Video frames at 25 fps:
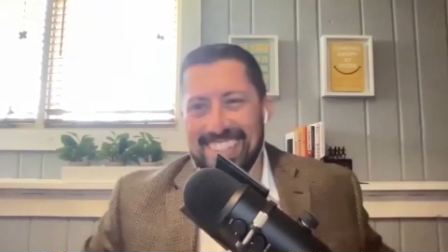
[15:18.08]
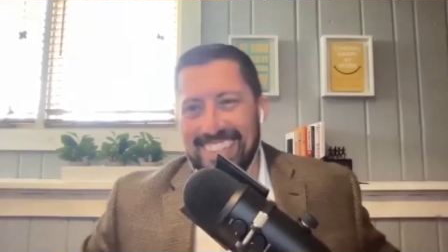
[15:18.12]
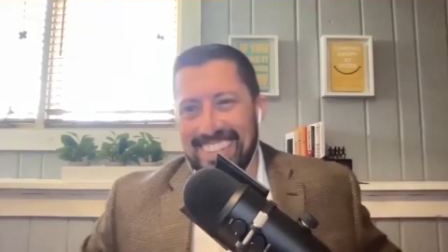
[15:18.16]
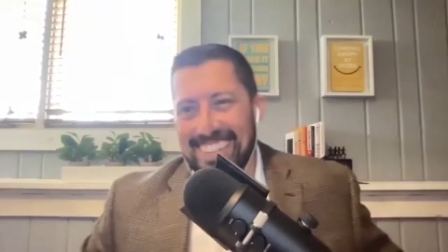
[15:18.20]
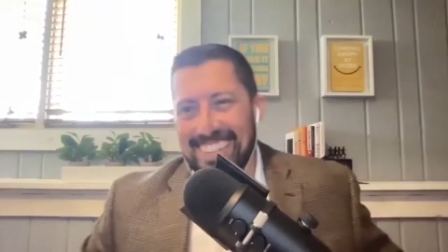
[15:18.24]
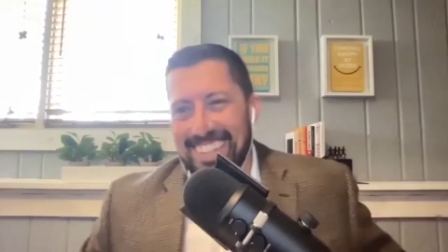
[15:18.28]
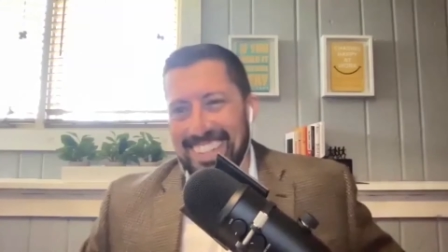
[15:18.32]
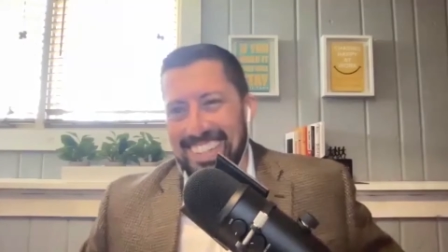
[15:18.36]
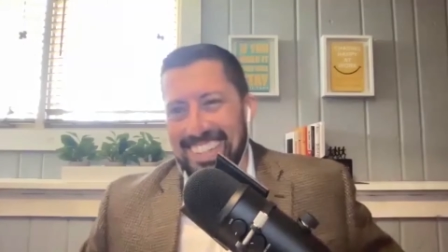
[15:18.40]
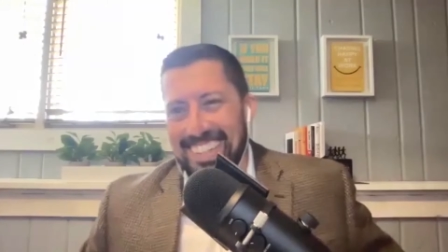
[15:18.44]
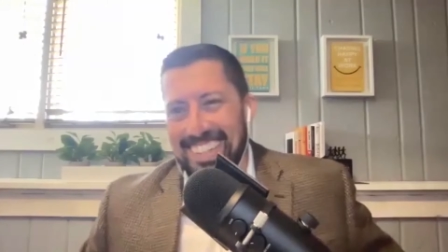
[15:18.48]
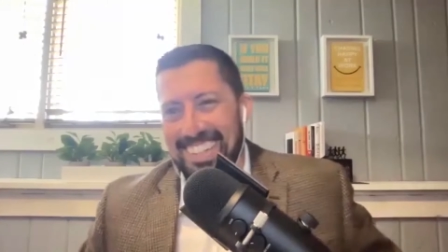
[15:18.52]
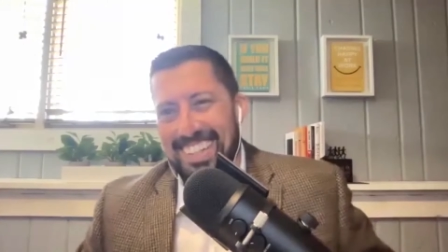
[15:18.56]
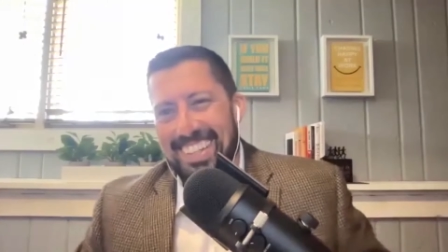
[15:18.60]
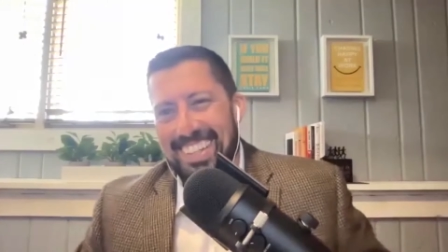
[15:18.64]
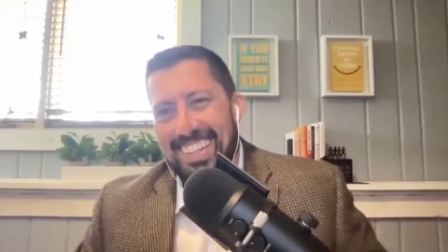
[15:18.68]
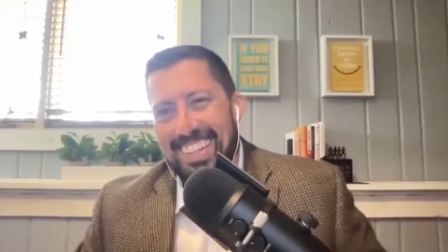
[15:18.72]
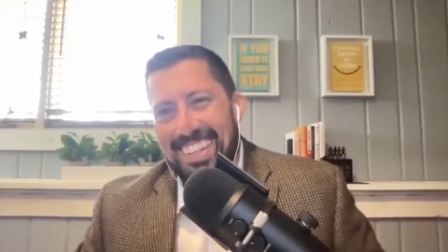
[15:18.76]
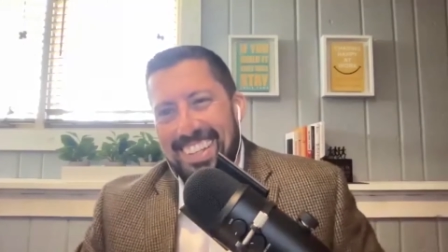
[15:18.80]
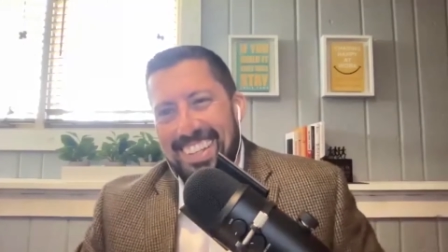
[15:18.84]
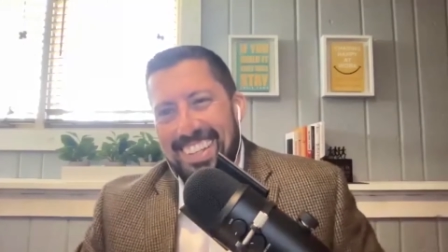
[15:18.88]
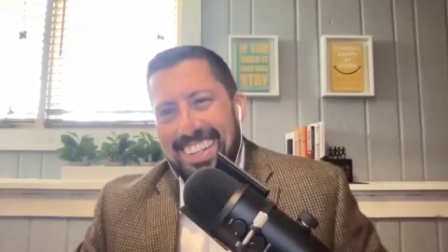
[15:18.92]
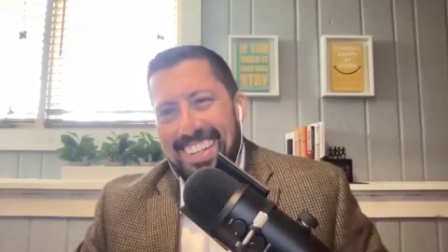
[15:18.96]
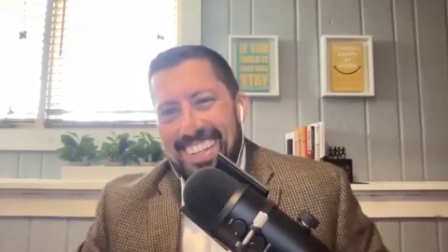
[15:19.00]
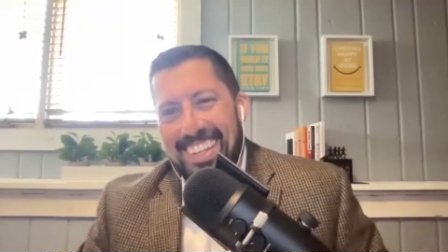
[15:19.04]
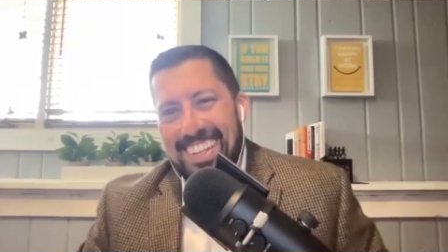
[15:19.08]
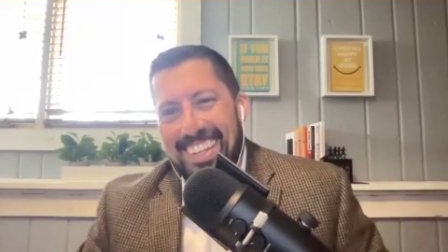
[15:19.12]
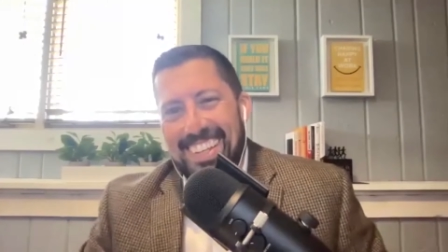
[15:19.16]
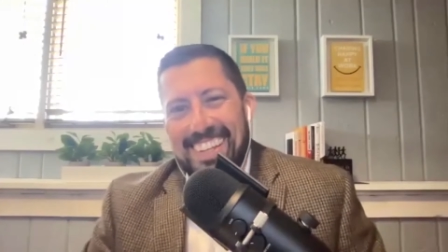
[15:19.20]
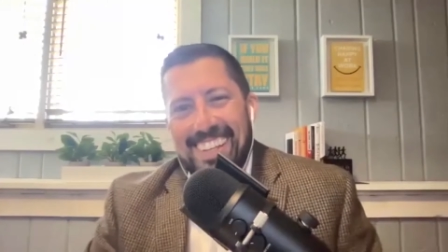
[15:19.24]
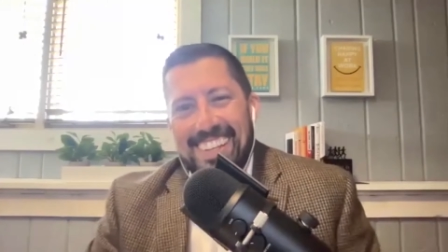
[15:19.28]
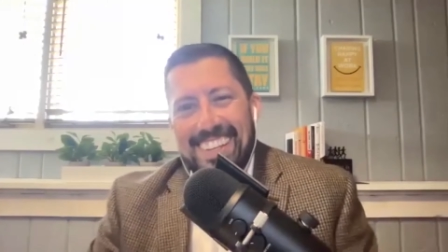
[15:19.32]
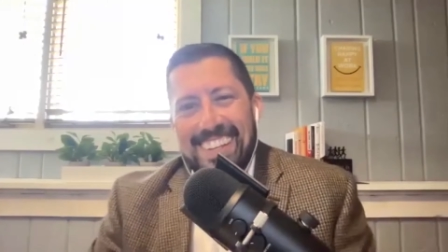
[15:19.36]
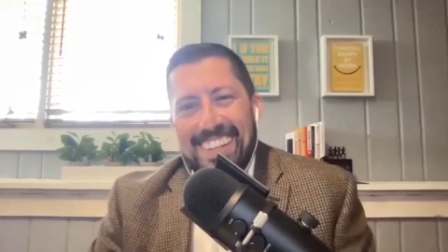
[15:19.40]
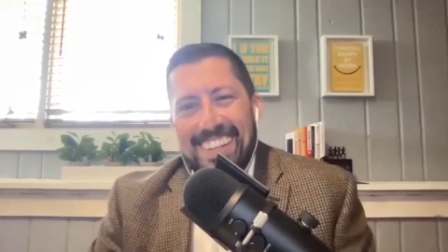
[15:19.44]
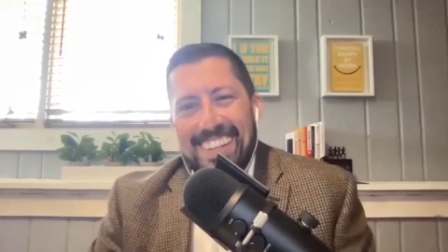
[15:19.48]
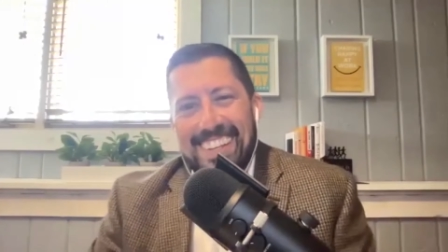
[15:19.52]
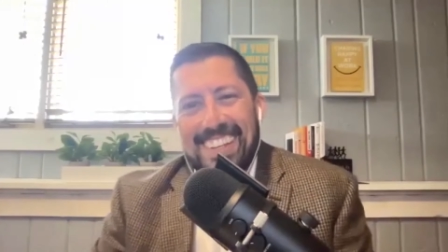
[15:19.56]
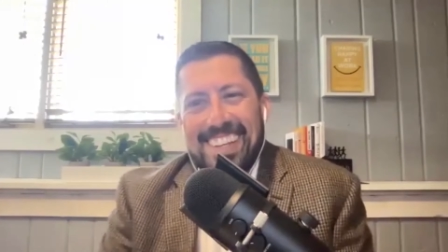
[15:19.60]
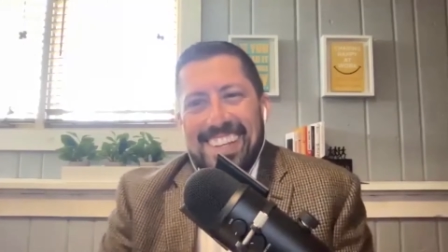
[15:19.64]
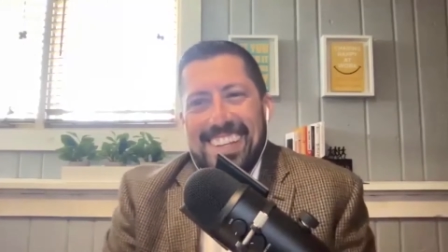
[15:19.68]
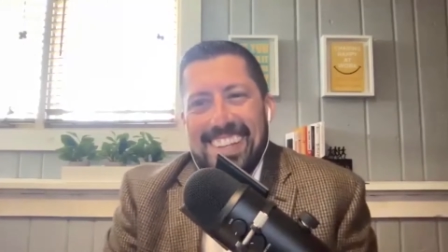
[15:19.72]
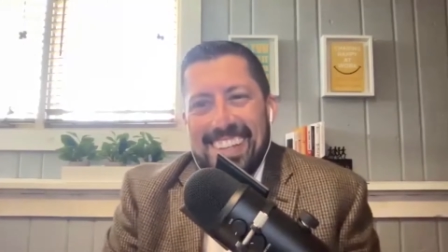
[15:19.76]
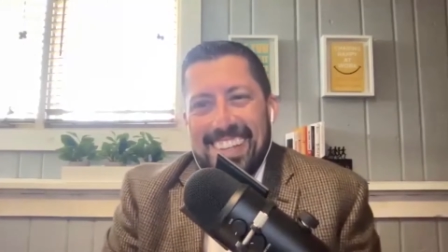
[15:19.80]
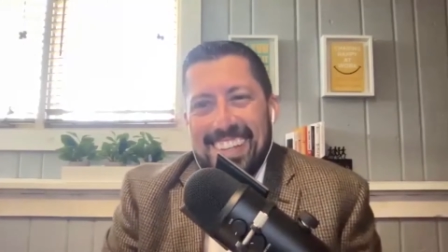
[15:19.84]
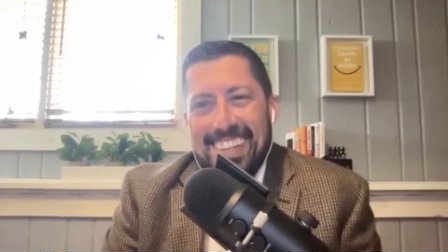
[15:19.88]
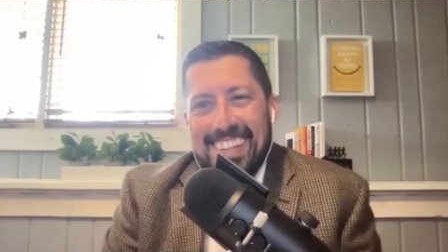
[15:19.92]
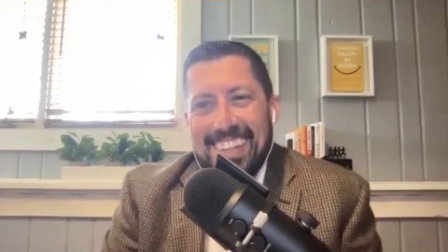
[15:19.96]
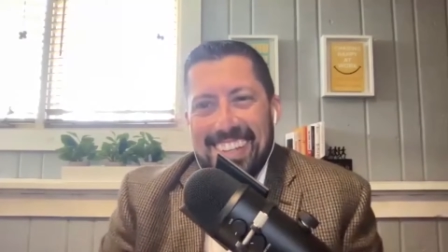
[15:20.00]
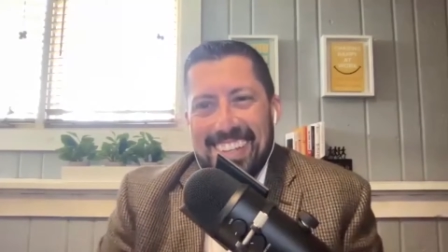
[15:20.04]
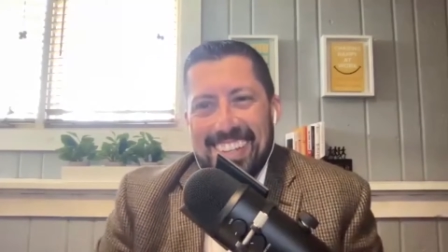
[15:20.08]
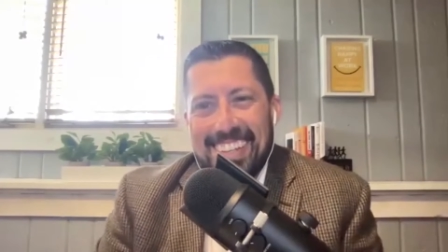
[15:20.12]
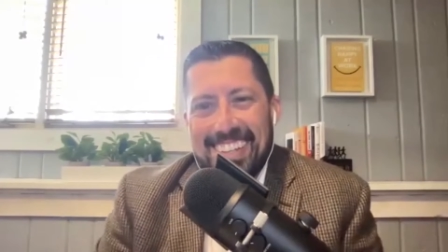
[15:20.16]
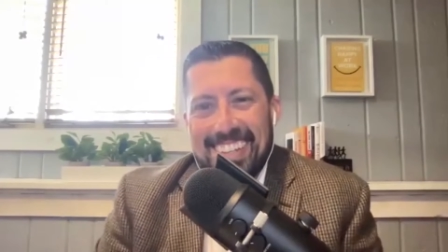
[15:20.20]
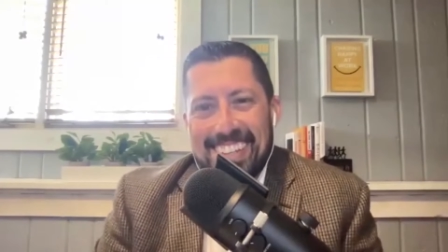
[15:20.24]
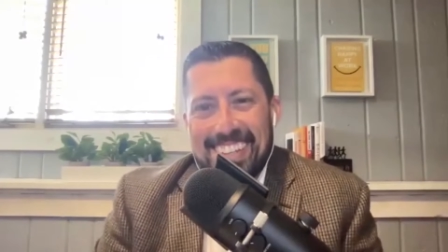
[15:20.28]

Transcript: customer that five weeks